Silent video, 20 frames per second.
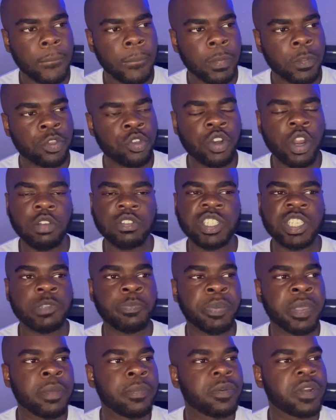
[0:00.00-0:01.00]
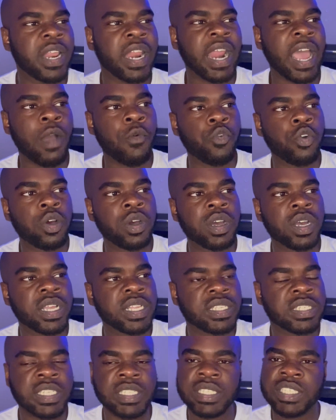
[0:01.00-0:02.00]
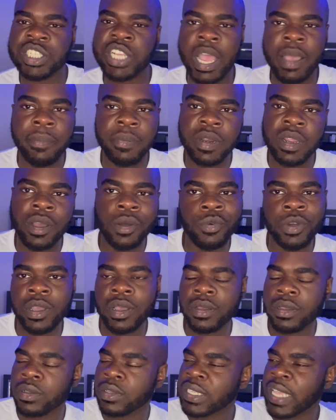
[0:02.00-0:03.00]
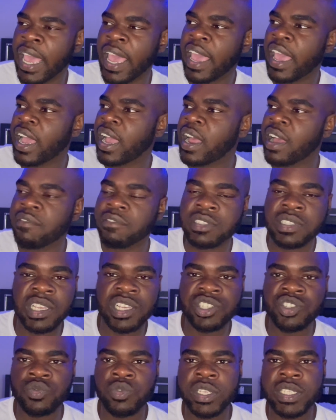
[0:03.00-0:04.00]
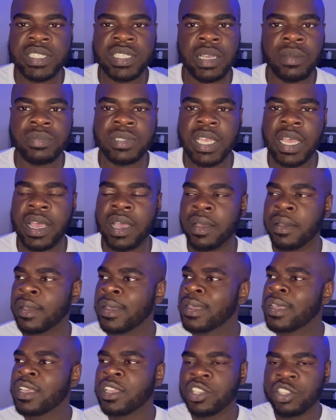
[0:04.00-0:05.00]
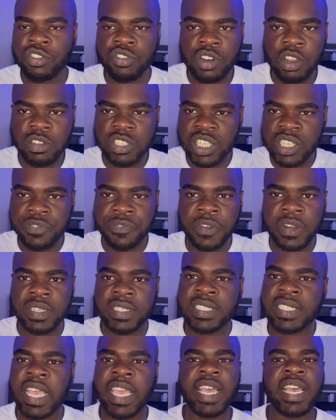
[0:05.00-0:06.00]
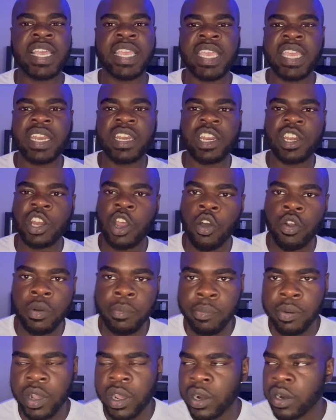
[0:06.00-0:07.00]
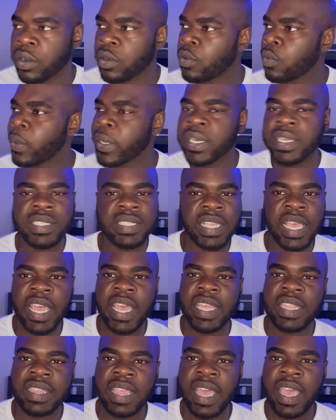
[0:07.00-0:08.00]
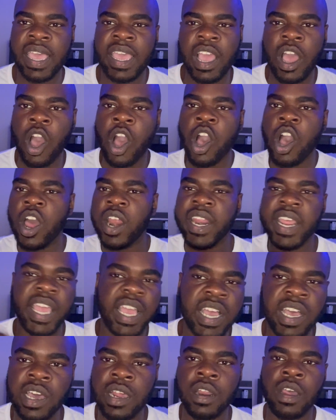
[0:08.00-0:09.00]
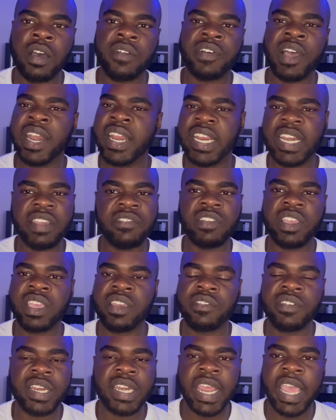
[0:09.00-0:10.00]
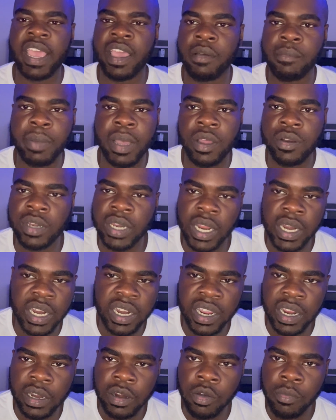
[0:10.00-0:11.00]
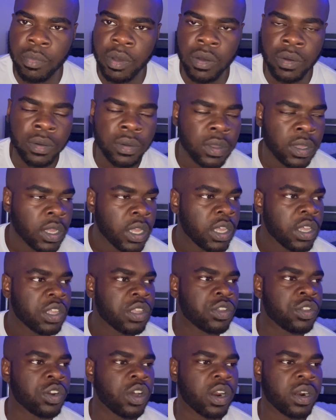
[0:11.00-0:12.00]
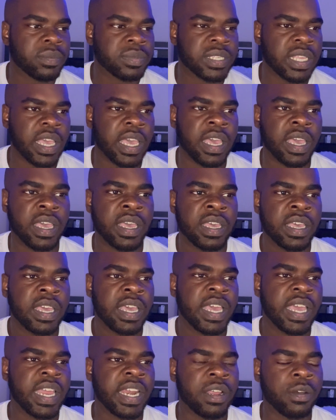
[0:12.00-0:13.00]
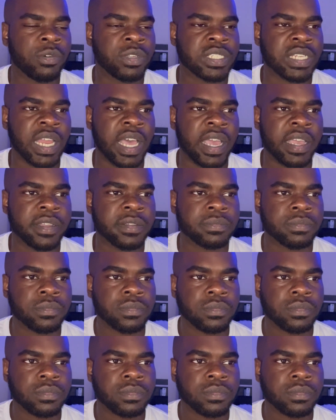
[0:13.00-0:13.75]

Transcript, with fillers: you know, just people that I would just chop it up with, had conversation with sometime, you know, just for the sake of getting to know the brother, we the same thing, all that cut off. I didn't even give a damn about none of that no more. You know what I'm saying? And it was like,